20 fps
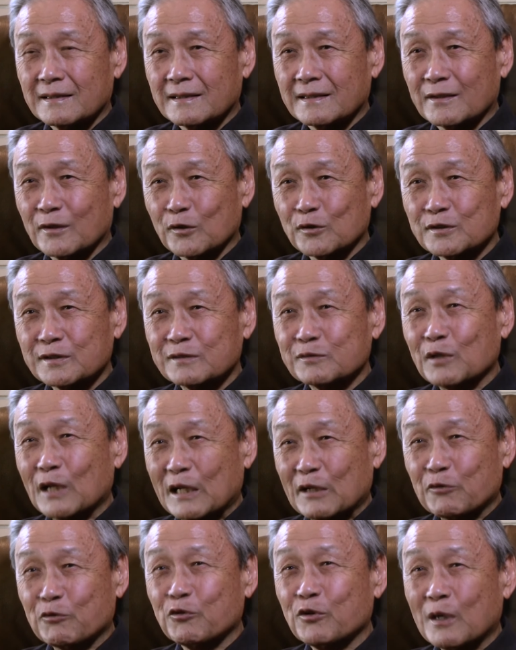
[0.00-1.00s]
those that
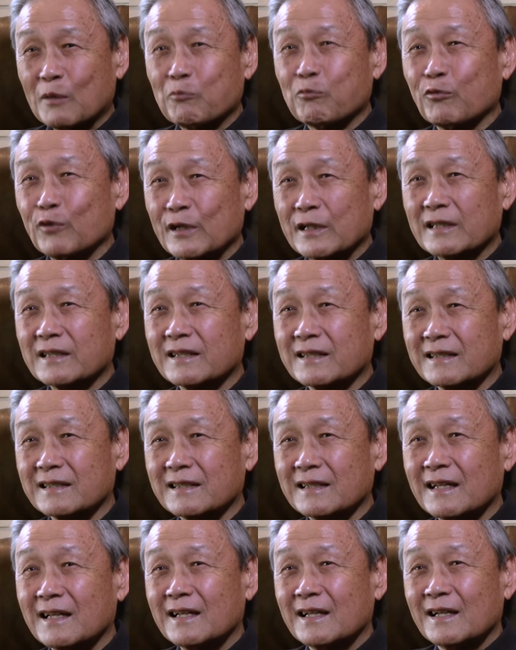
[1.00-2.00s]
I grew up with
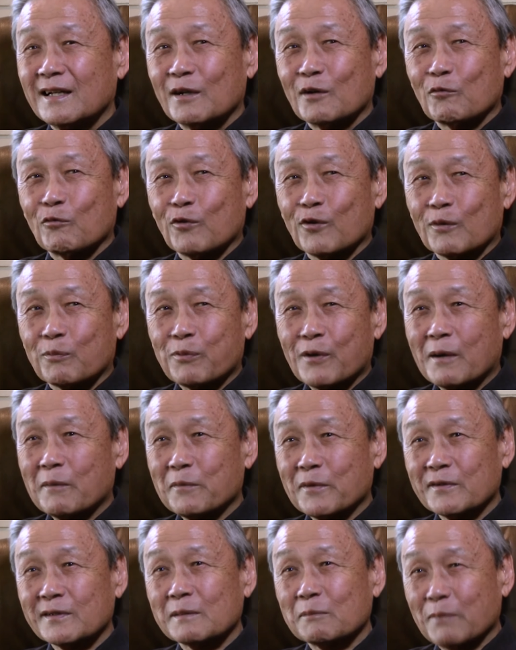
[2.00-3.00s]
were
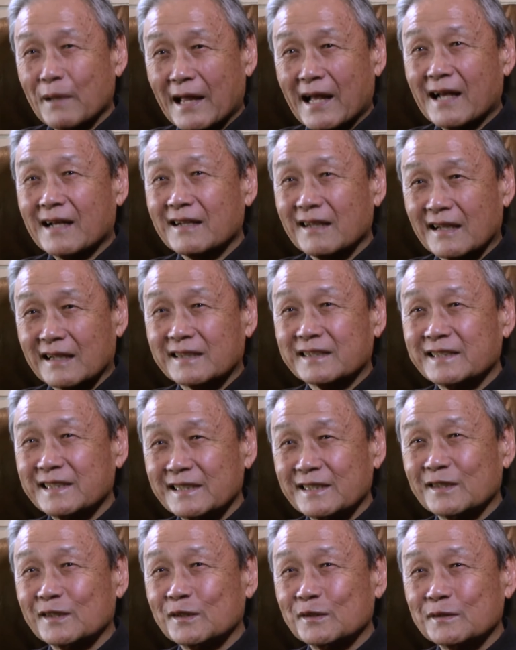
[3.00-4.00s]
primarily black,
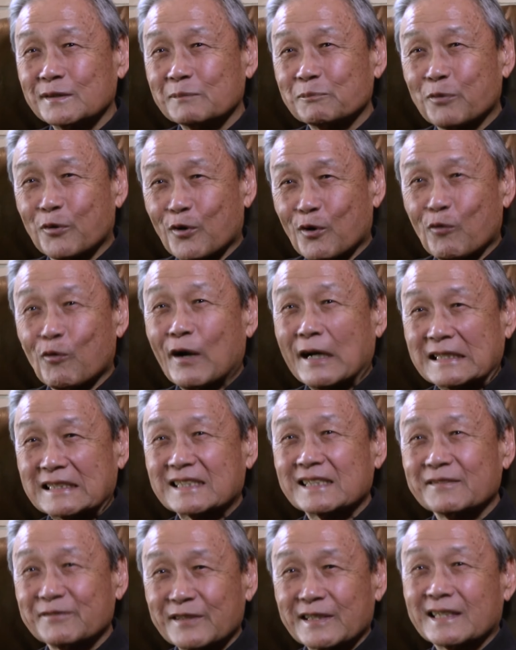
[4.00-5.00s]
Latino, and poor whites
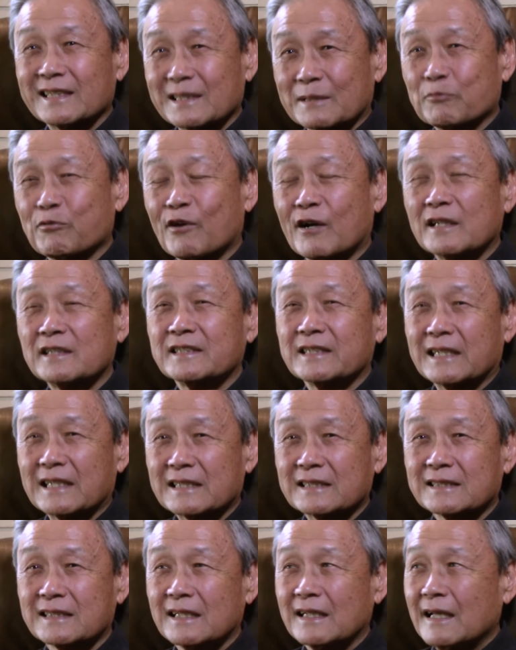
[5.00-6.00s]
living in the
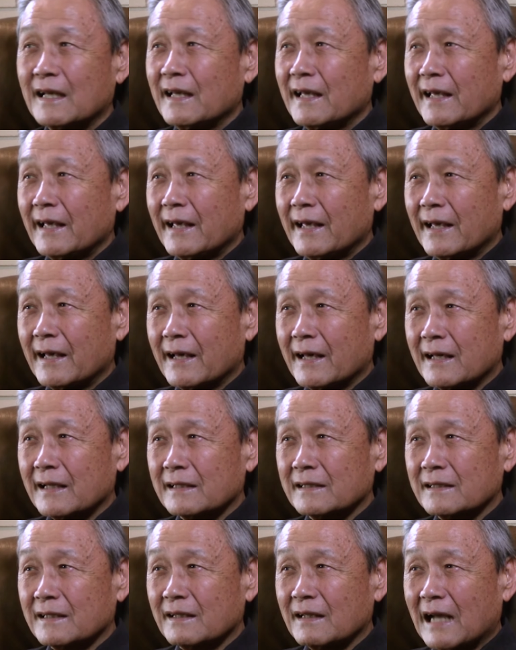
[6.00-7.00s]
projects.
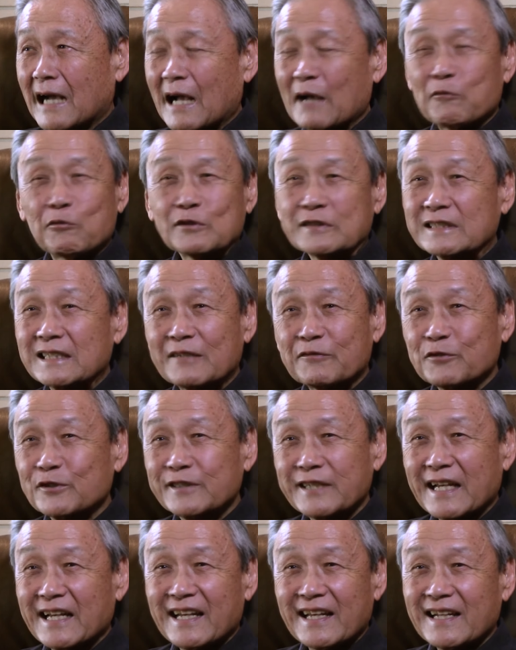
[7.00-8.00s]
And I was never
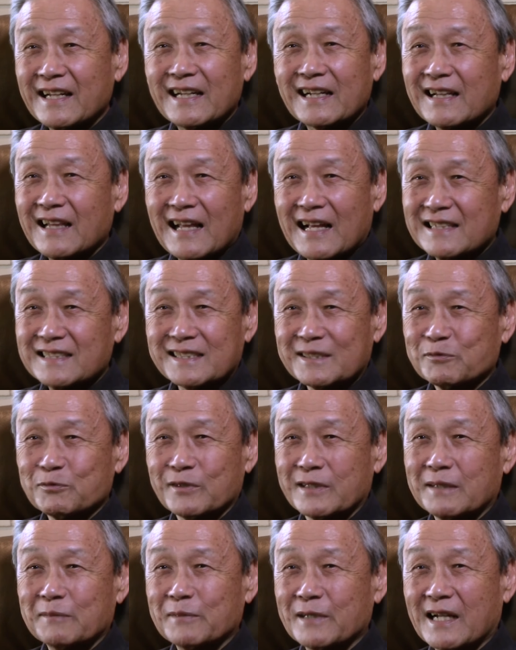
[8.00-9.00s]
taking any classes
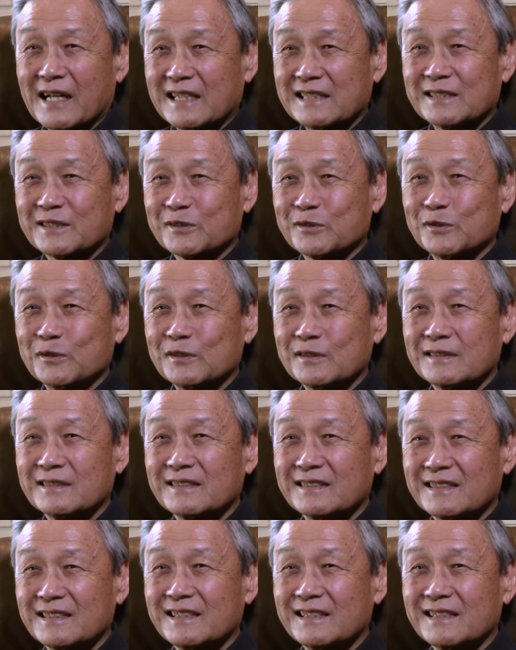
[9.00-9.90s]
with them in high school,